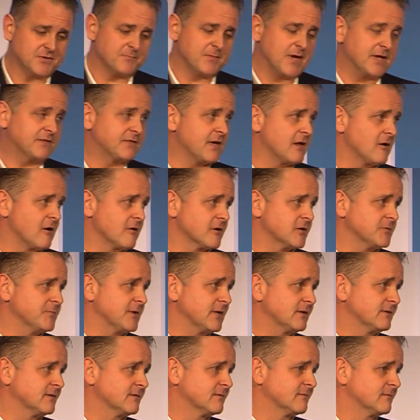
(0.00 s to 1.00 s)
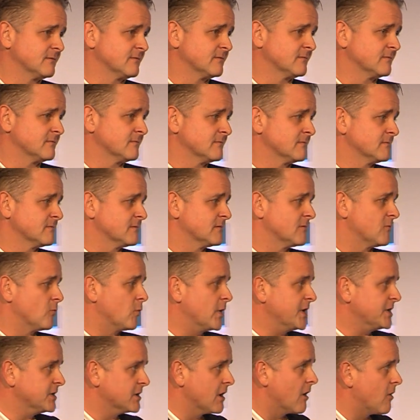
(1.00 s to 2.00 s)
to make that argument.
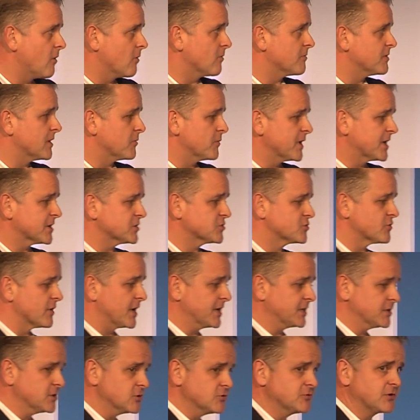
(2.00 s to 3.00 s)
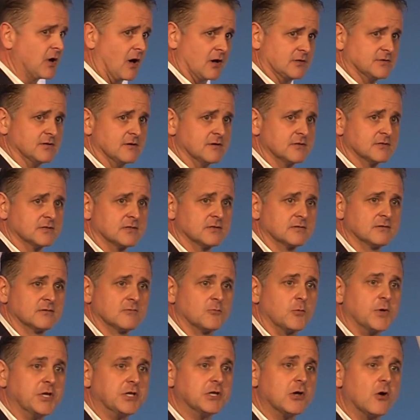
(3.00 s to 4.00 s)
We know that we can train new doctors.
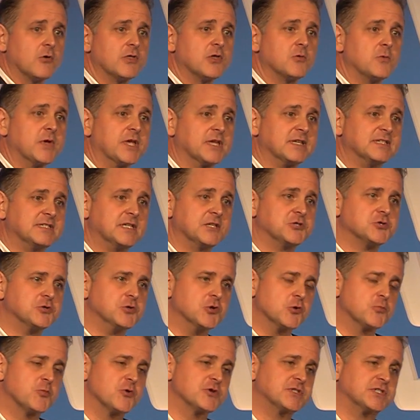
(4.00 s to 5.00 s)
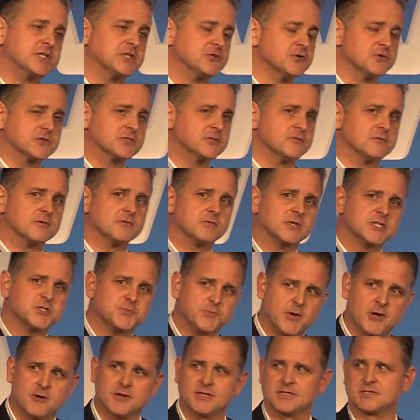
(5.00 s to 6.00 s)
We know that we can teach new procedures to
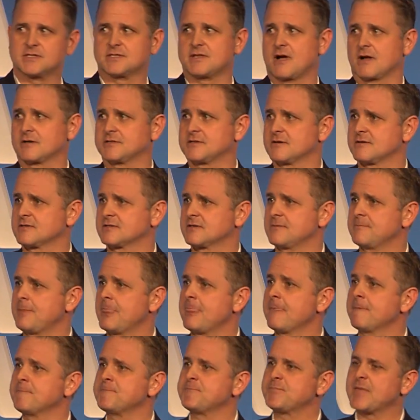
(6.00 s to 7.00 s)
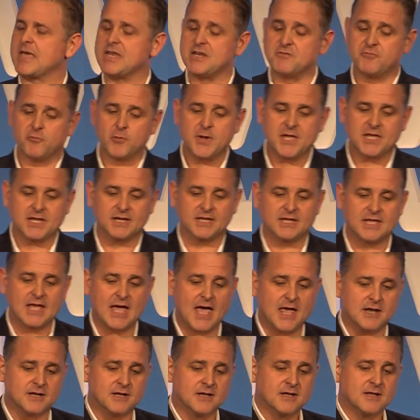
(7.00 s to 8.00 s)
experienced doctors. And if we can
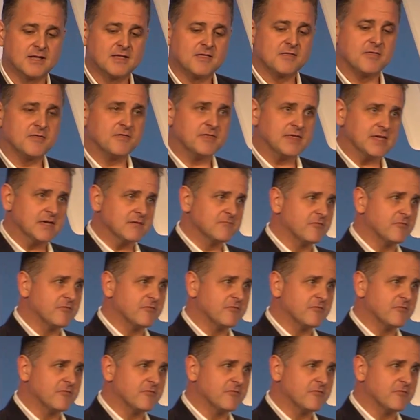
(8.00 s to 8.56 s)
get the